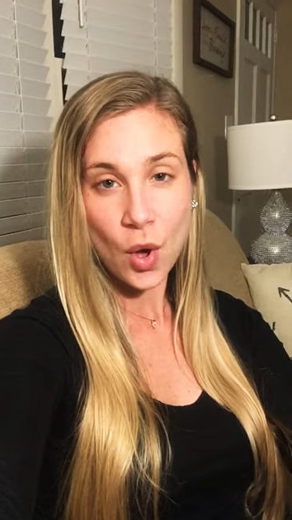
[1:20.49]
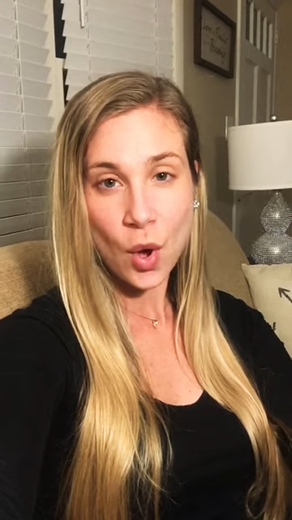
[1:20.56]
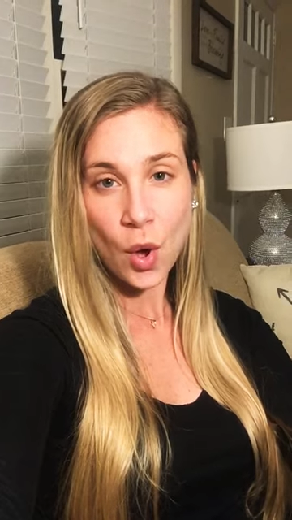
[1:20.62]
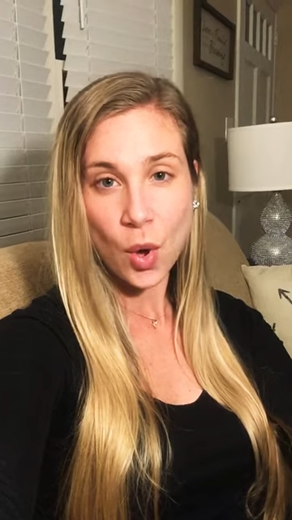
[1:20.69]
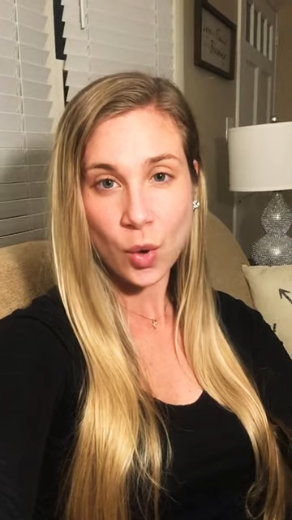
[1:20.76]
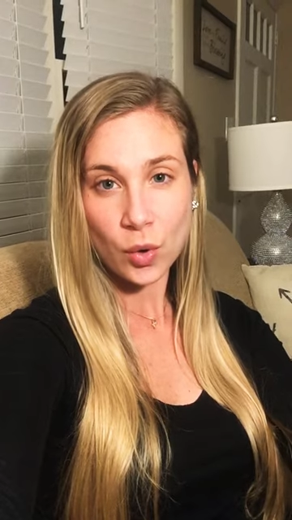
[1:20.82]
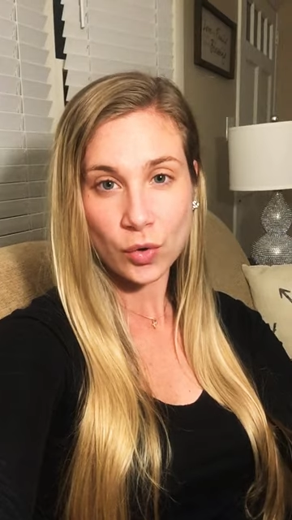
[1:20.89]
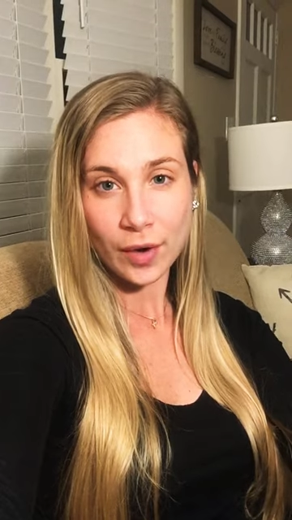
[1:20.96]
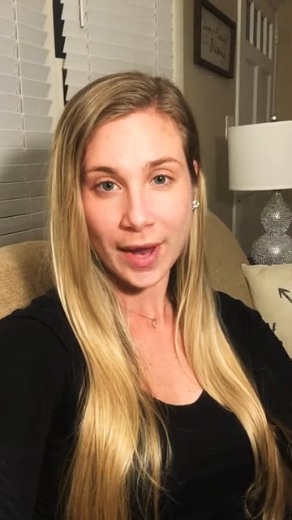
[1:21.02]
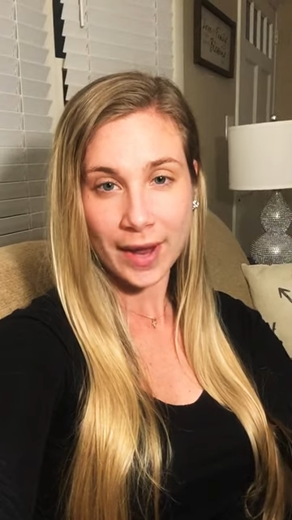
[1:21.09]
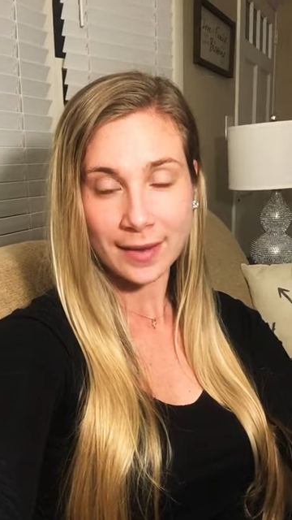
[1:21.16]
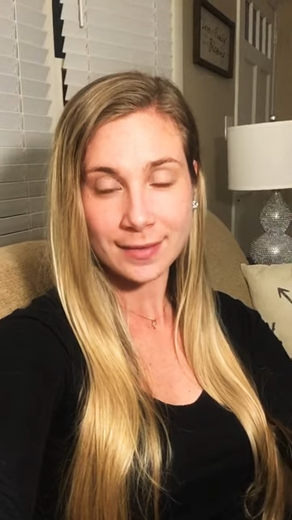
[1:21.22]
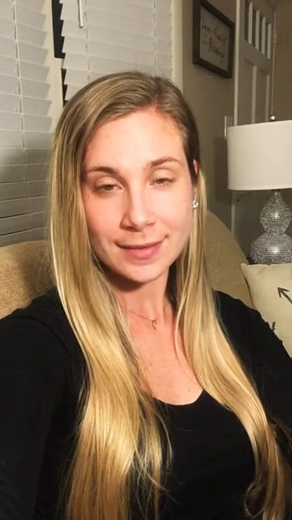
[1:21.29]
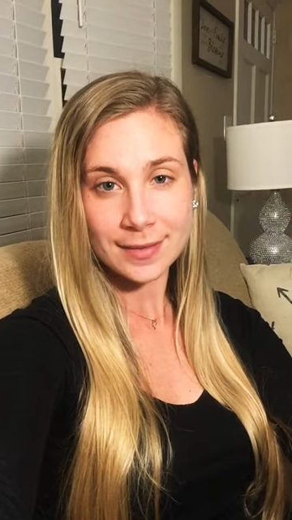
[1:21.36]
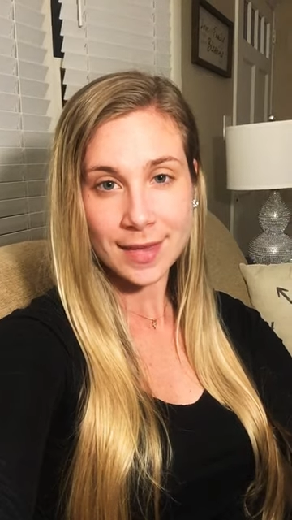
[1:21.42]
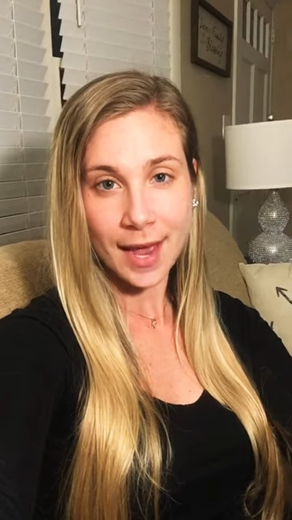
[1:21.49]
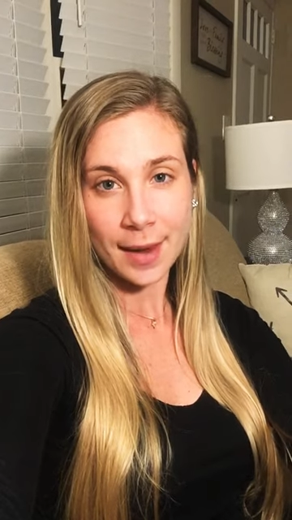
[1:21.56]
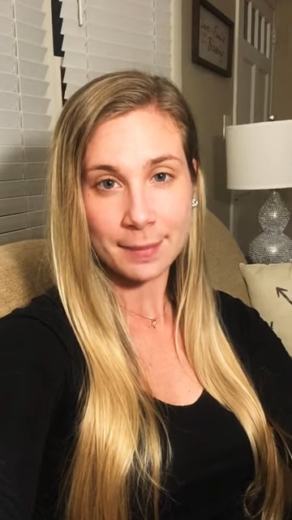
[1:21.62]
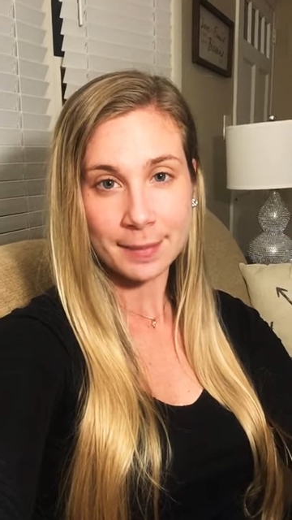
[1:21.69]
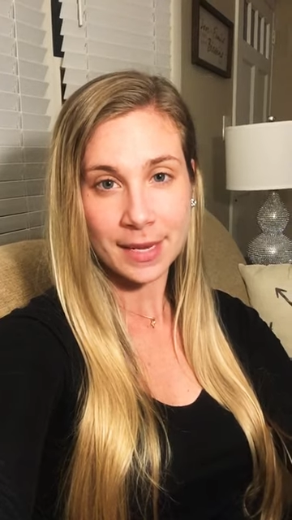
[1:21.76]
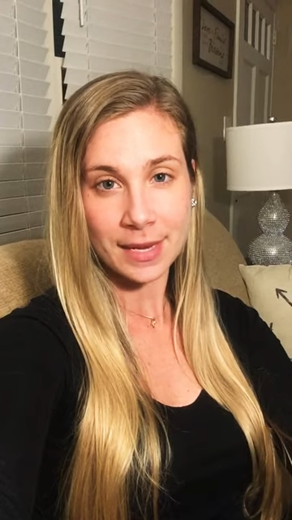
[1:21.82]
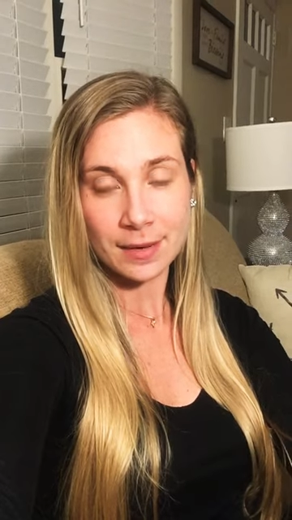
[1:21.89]
Whole grains, I
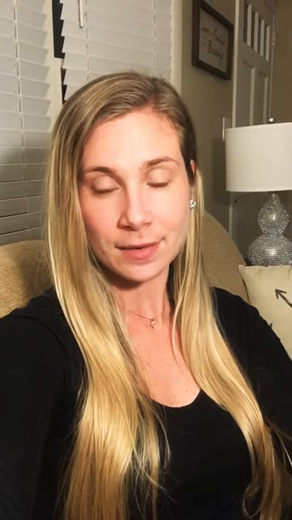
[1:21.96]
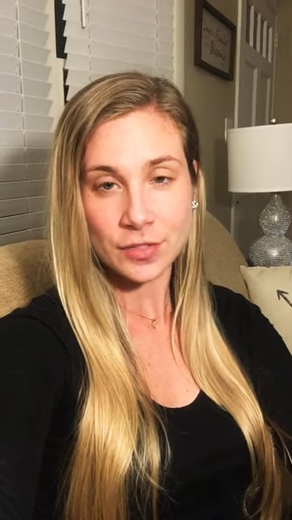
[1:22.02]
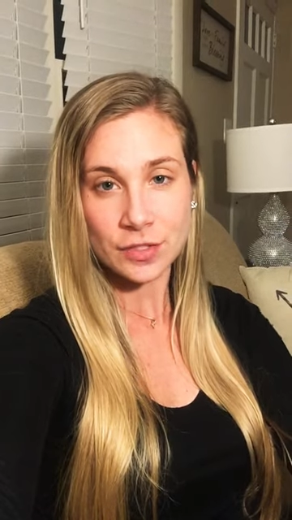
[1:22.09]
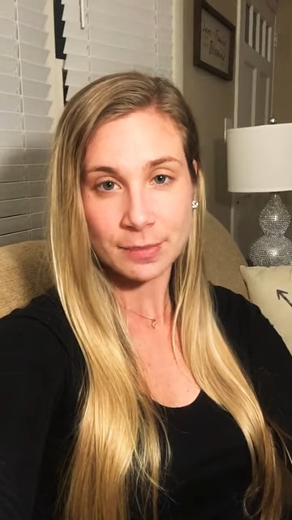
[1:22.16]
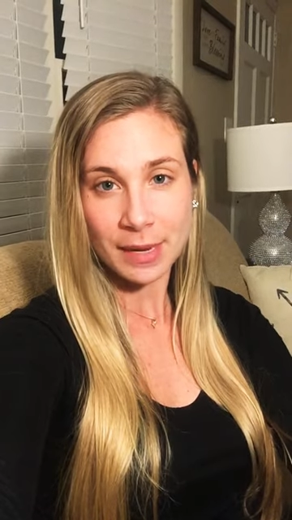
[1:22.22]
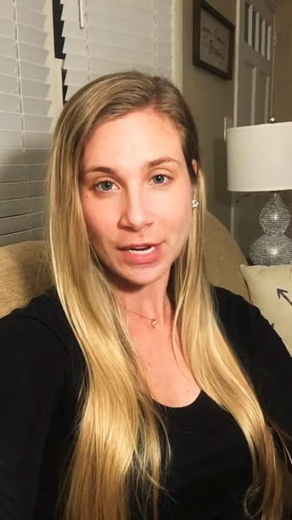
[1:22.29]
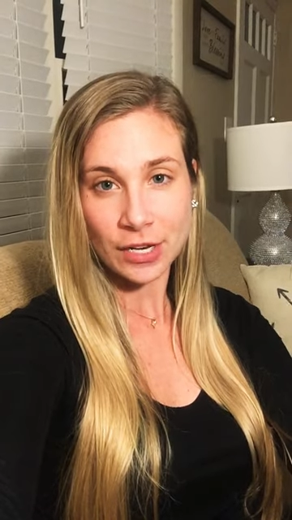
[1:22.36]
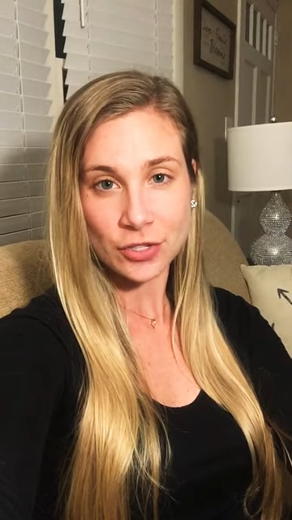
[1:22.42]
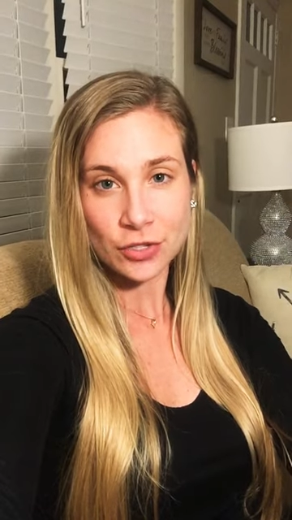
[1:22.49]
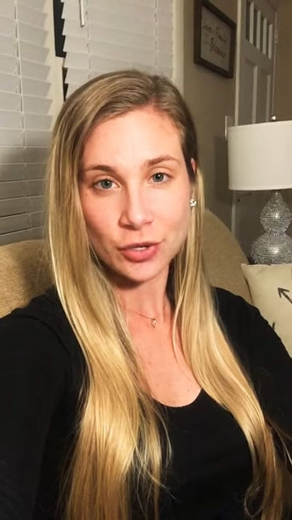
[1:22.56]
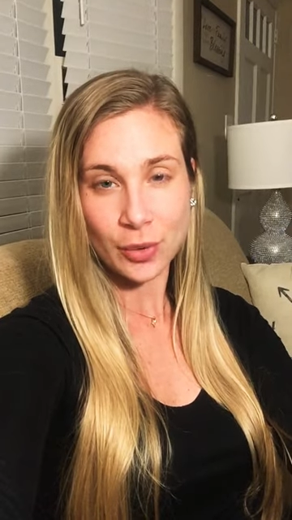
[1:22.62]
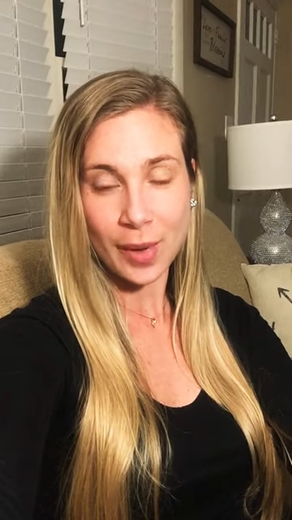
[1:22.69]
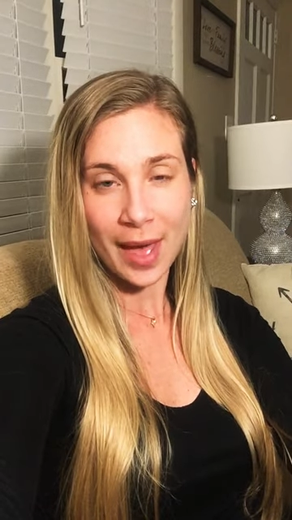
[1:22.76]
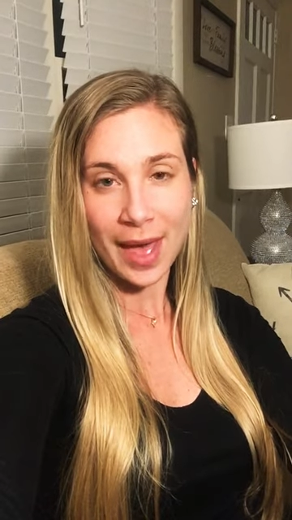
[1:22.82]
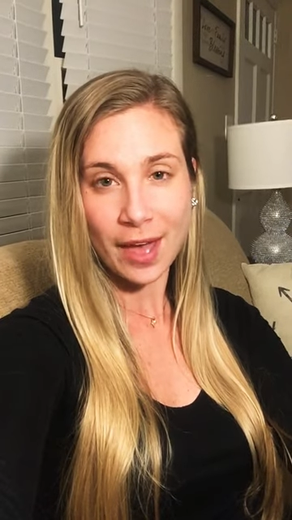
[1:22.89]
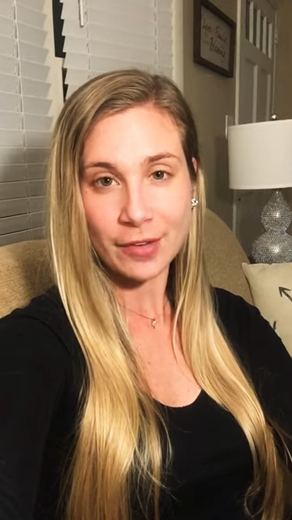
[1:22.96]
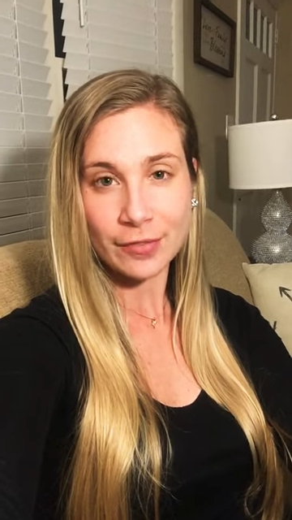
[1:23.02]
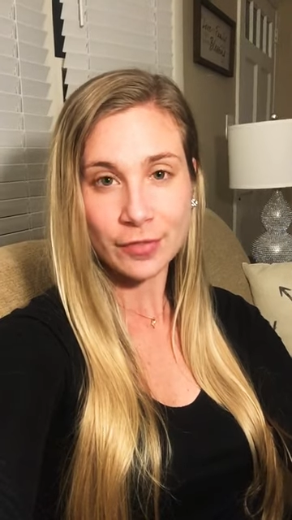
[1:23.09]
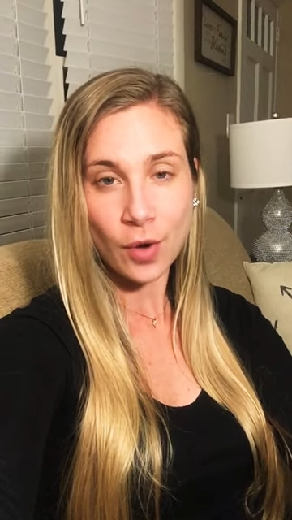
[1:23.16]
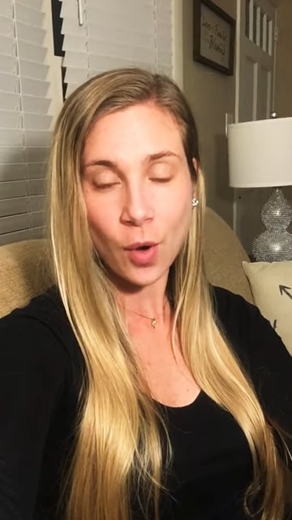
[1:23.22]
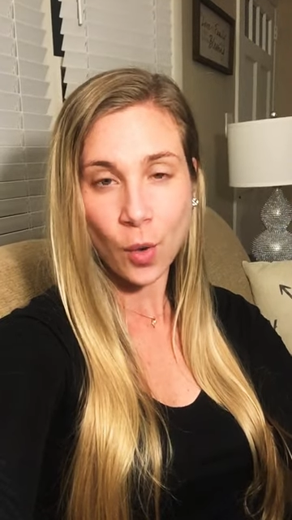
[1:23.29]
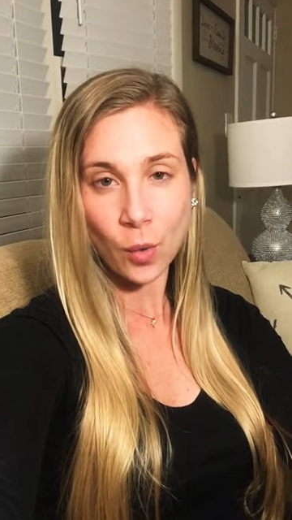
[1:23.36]
mean, just making sure you have
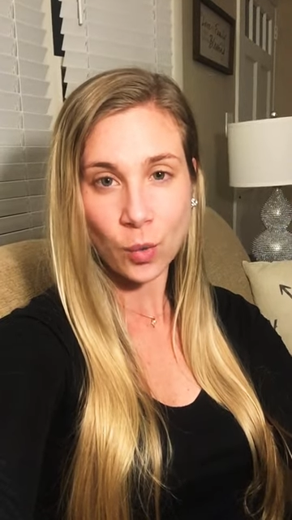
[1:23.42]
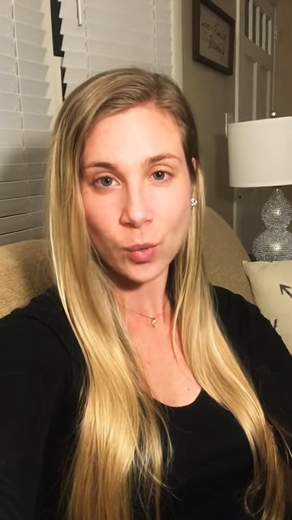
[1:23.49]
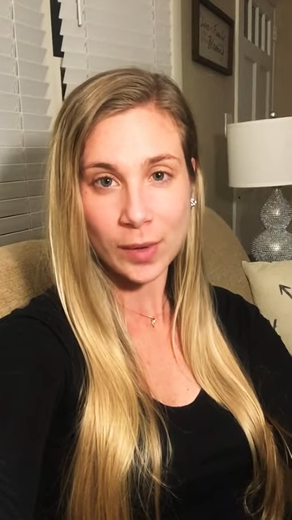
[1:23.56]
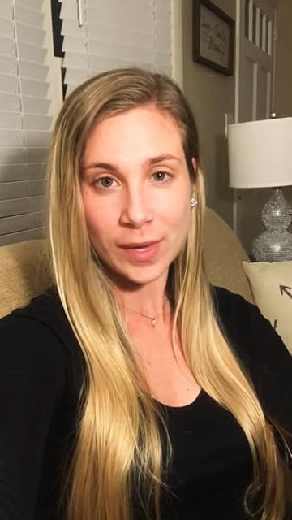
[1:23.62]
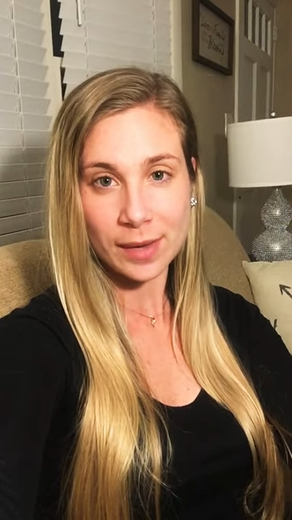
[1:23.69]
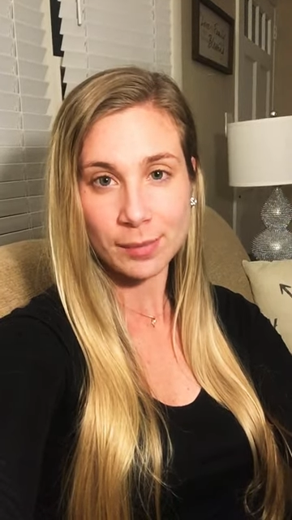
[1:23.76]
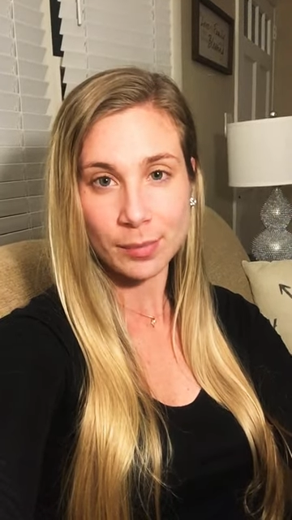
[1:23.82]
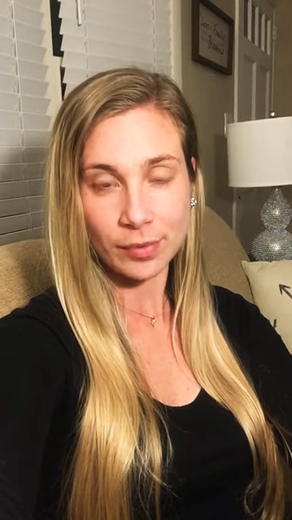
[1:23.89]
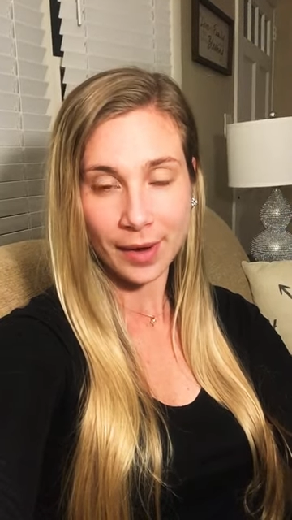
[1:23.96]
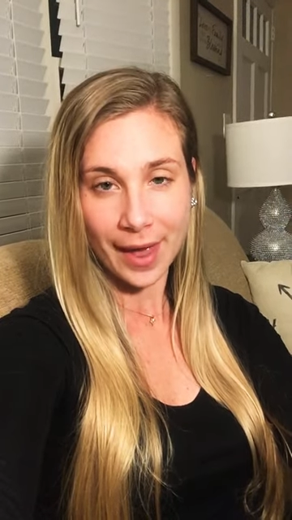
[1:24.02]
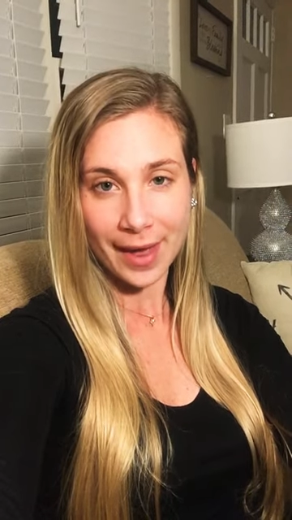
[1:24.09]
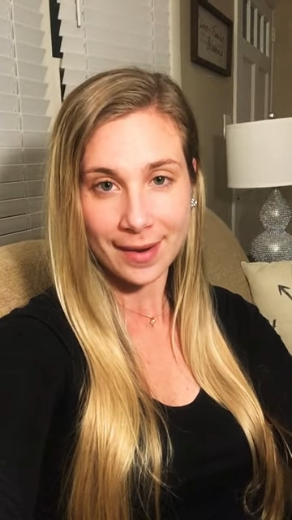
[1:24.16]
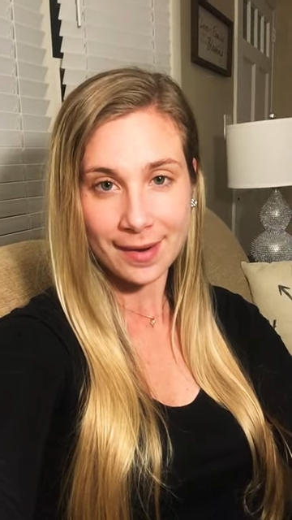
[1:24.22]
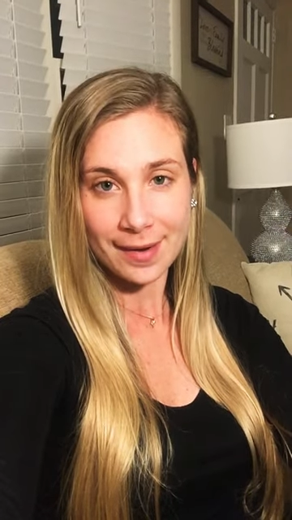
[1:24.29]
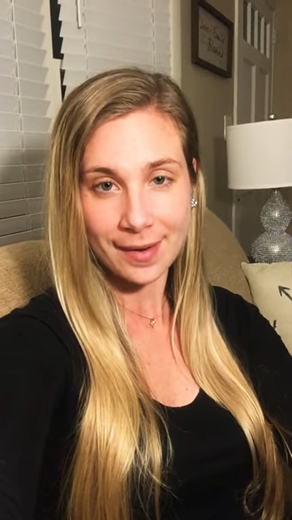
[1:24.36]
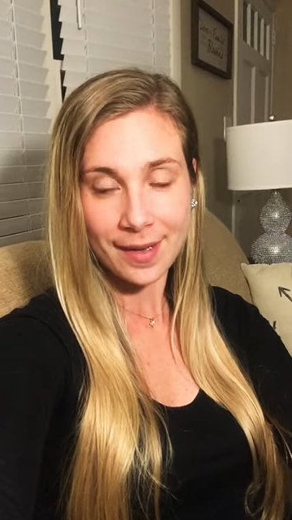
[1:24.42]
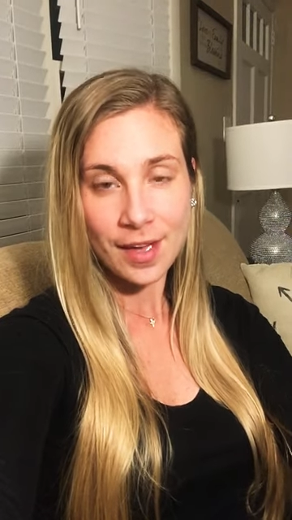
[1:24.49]
whole wheat bread